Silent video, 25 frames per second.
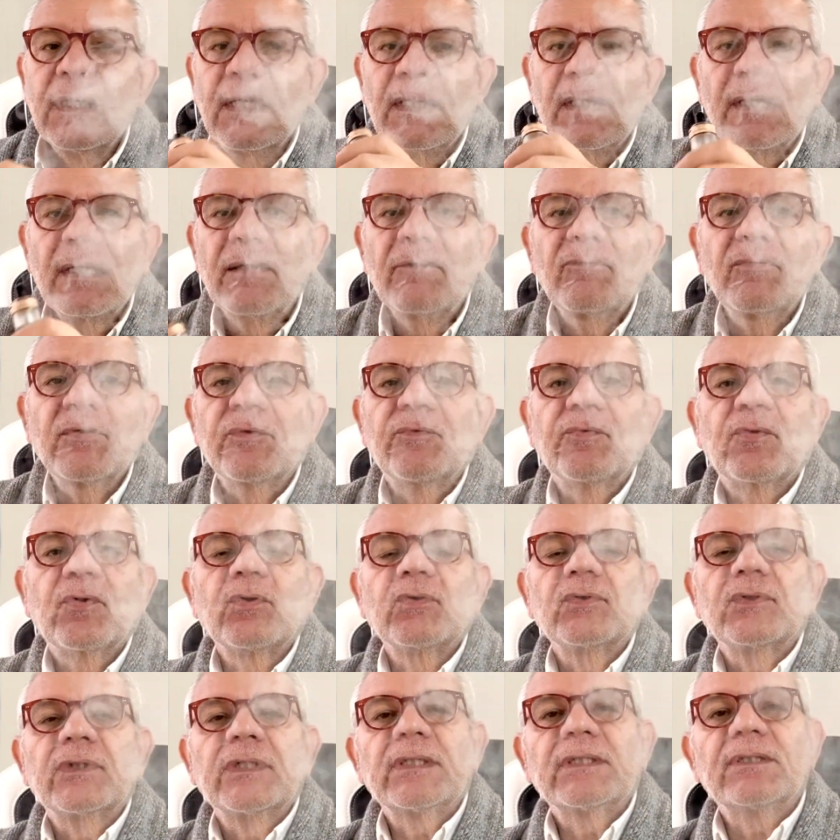Lovely
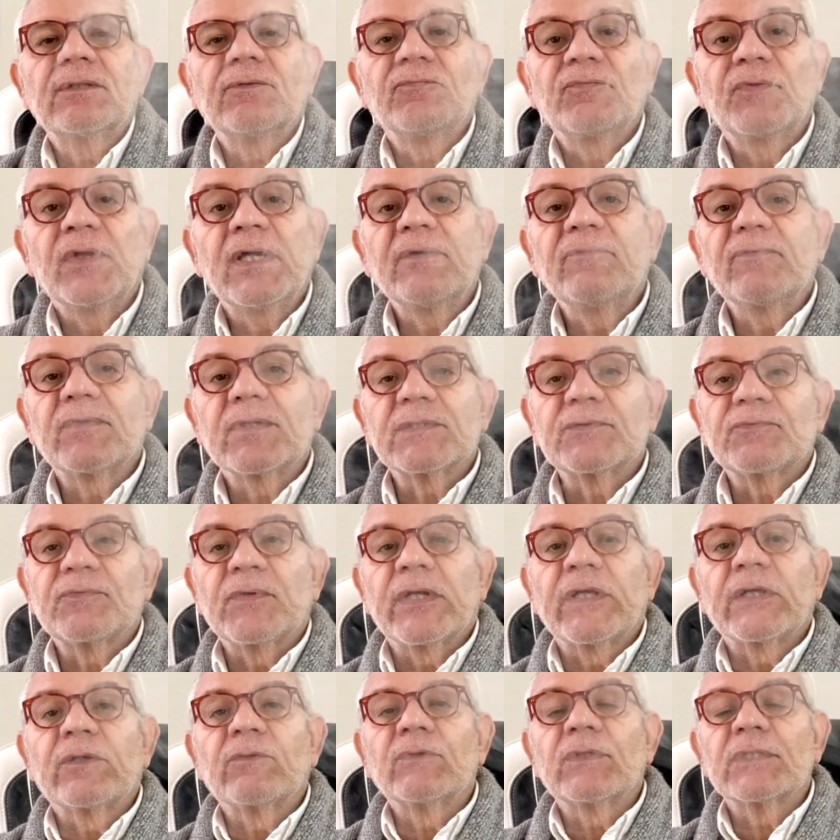throat hit. The flavor is
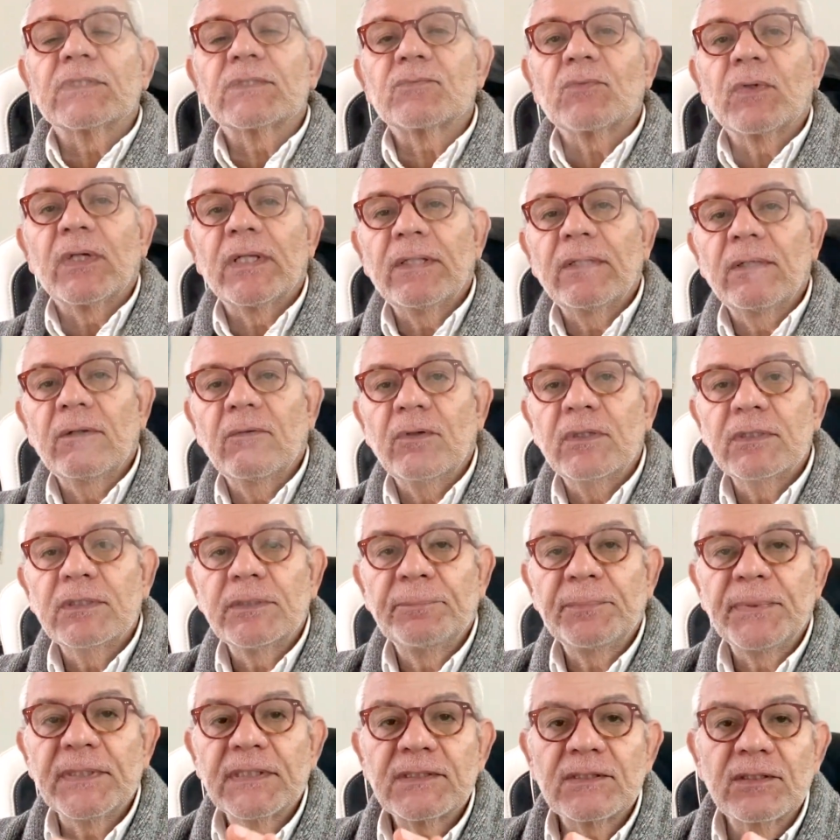very good as well. It
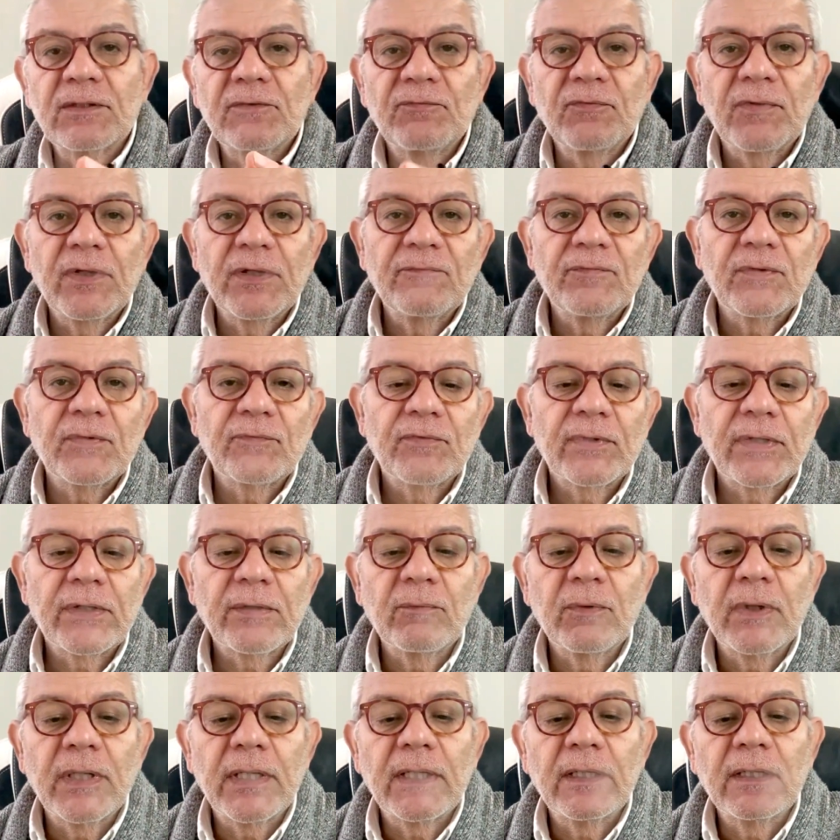depicts the flavor very
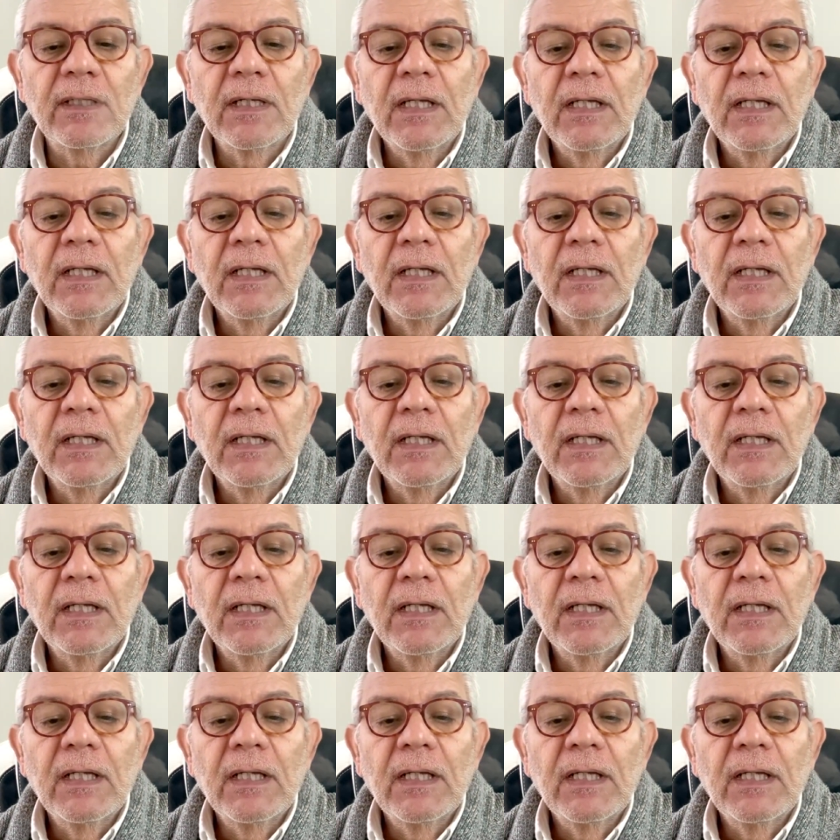well.